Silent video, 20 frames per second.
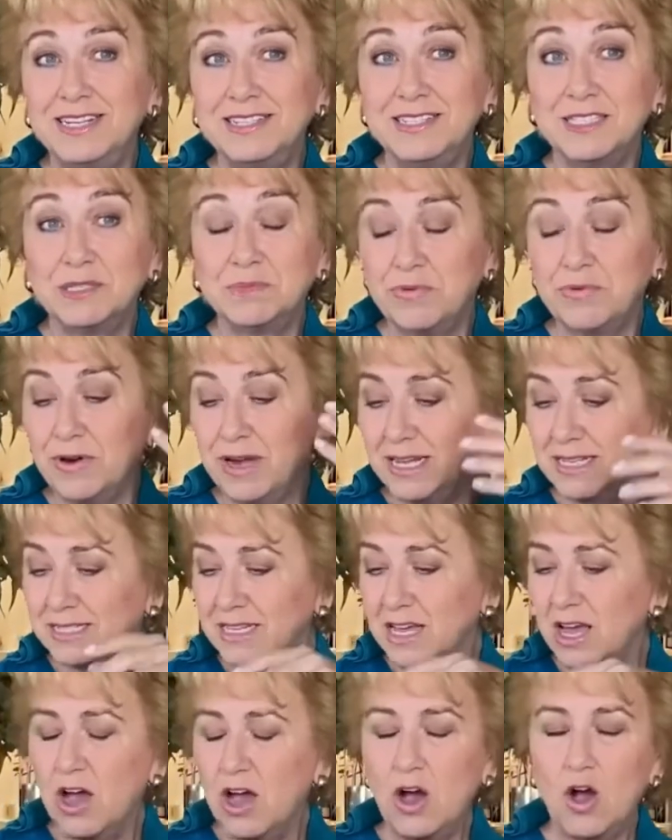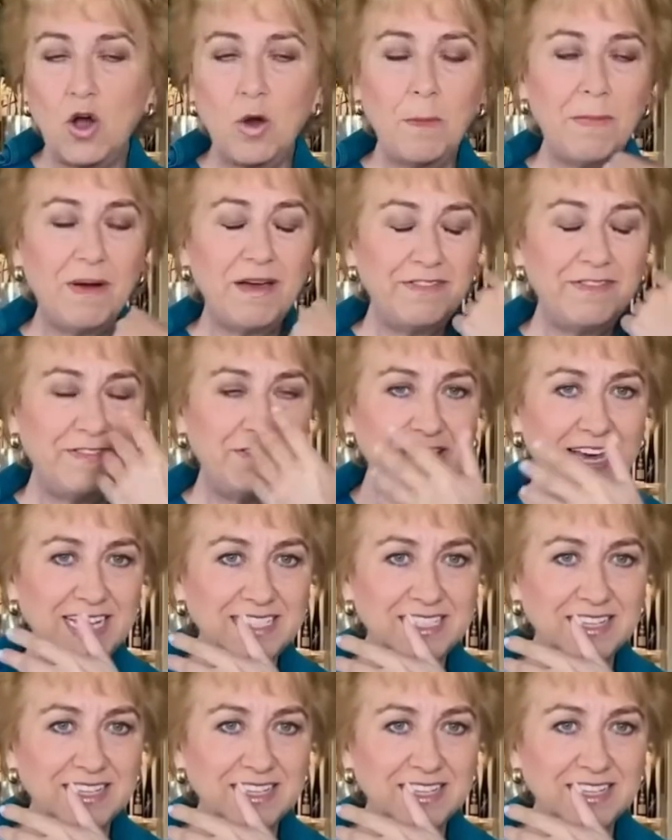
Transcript: spritz on my face.